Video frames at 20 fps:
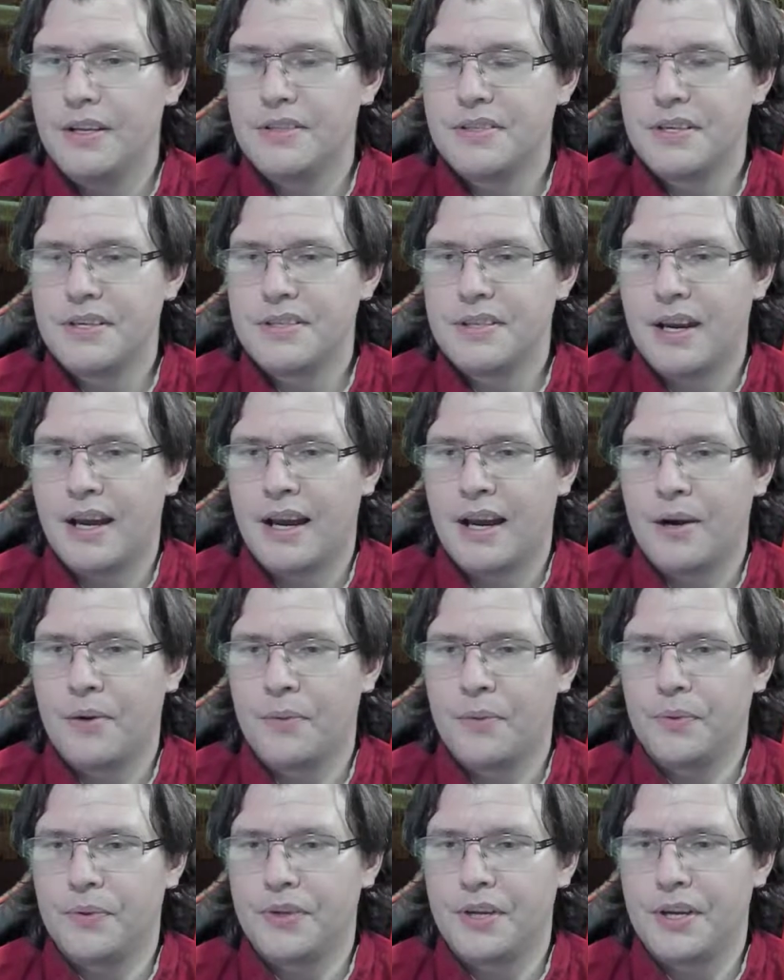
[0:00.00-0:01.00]
instance, I
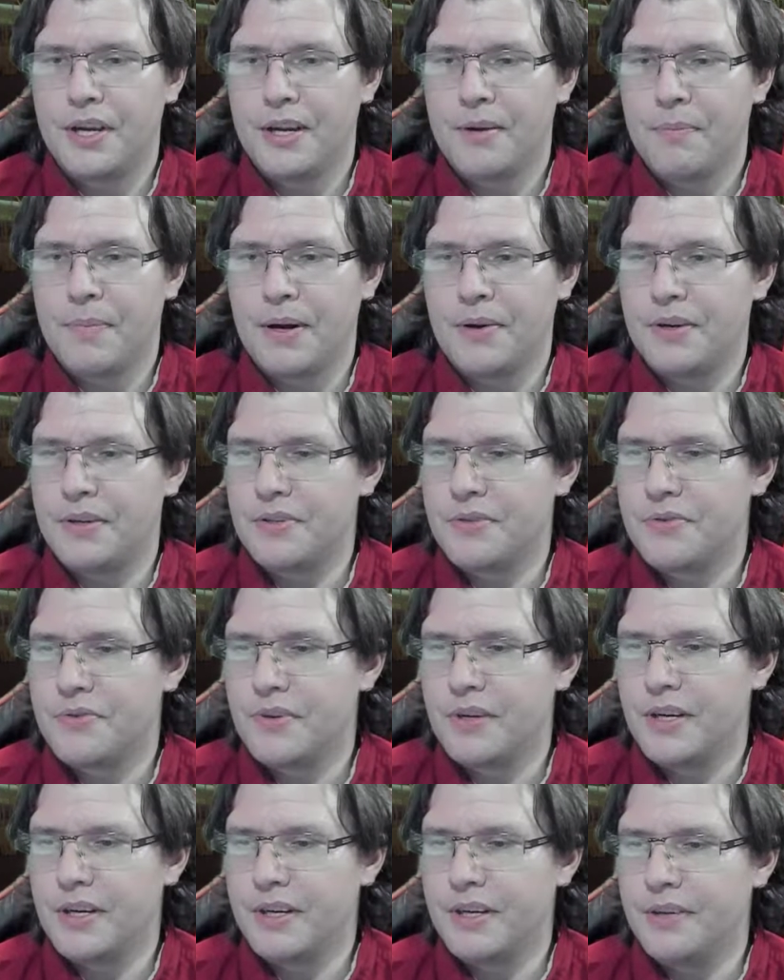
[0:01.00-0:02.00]
will take Bounding
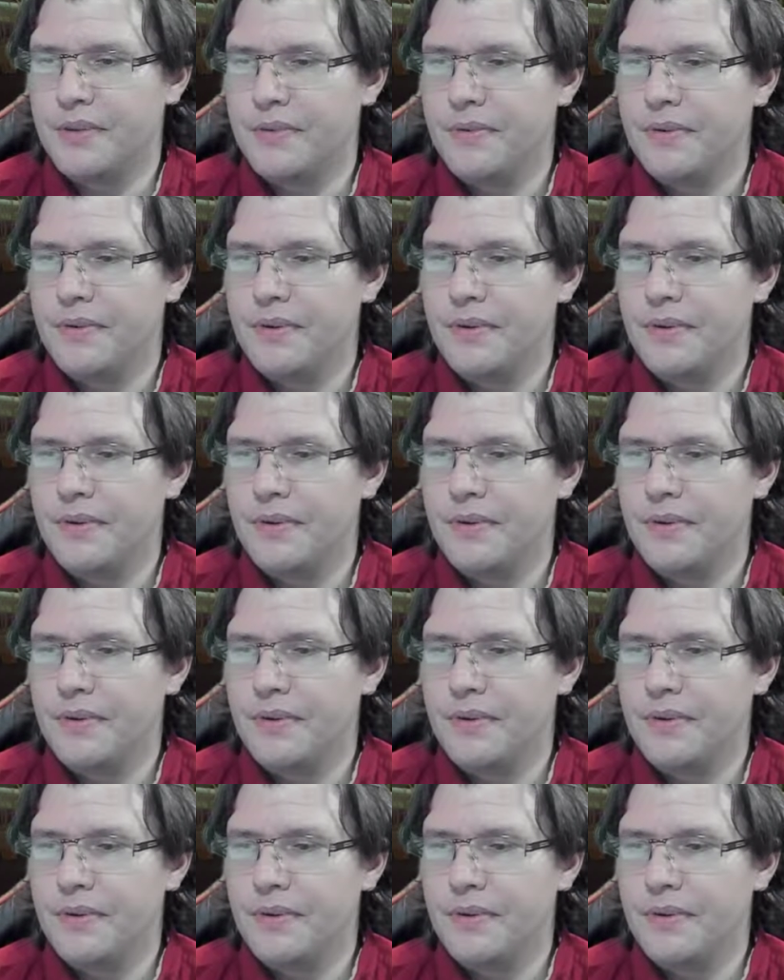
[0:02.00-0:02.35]
Stride.